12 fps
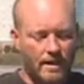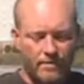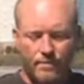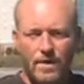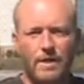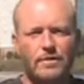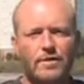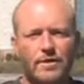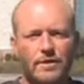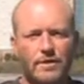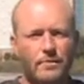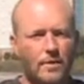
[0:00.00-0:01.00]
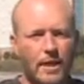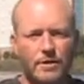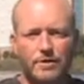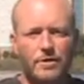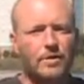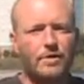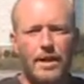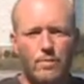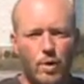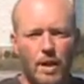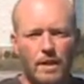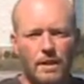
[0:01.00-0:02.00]
had 5 or 6 of them. I used the
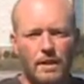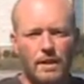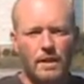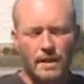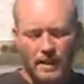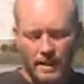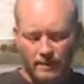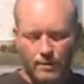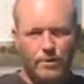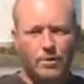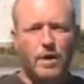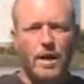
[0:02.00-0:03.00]
same one. If it was a